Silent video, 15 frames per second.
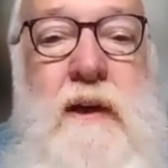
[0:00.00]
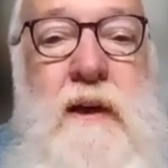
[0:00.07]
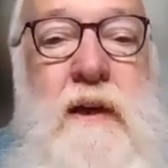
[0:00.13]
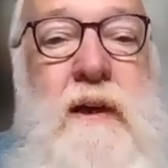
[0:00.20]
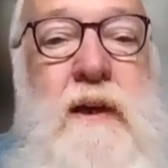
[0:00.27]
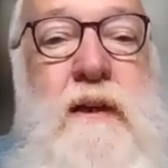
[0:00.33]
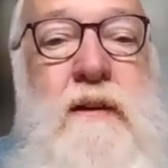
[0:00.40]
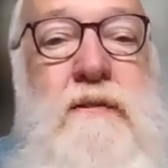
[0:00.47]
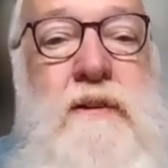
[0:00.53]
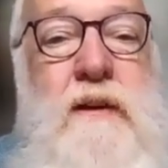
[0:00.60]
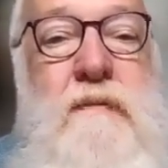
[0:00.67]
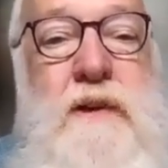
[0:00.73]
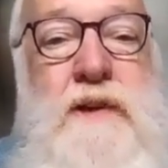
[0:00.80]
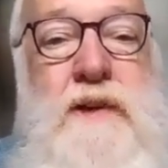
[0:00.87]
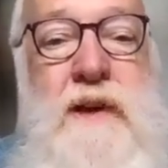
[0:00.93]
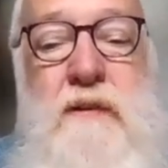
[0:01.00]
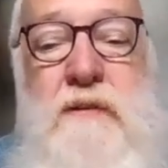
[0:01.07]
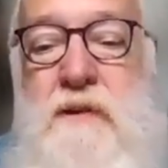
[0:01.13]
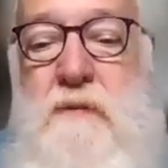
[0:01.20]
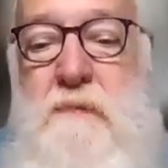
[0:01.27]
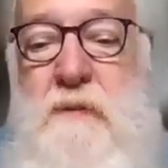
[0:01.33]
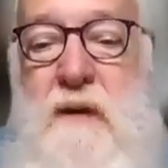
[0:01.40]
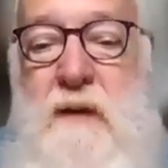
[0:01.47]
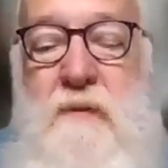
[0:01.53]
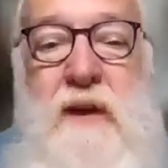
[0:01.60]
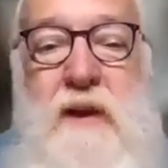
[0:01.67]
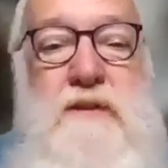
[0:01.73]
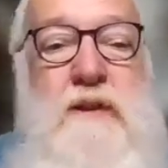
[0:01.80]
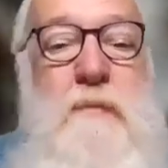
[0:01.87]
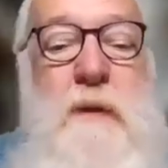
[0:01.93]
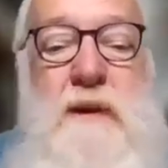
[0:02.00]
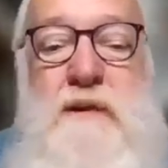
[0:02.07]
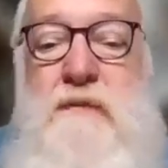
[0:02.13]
on the eDiscovery channel sometime. Thanks so